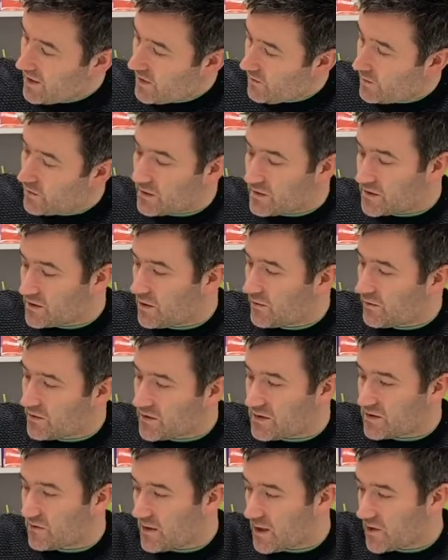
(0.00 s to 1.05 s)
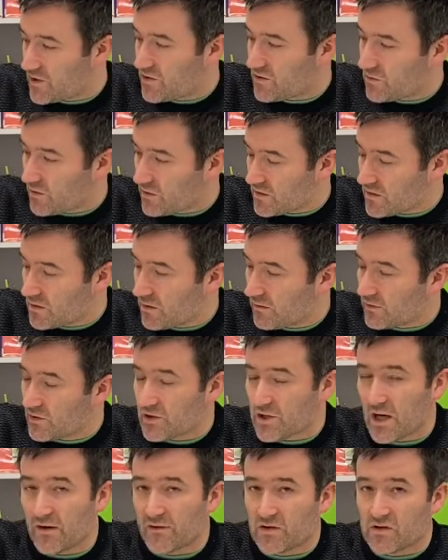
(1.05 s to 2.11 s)
One is covering Scratch, one is covering
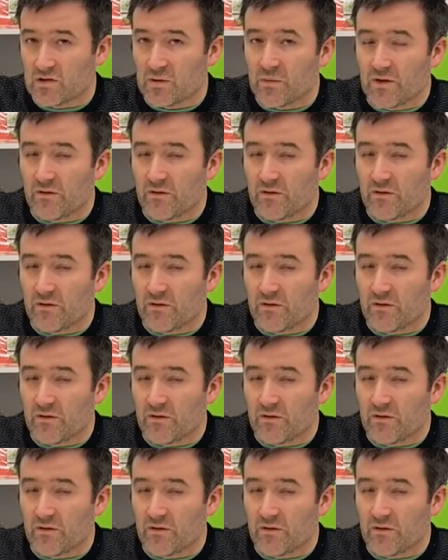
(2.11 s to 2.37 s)
JavaScript.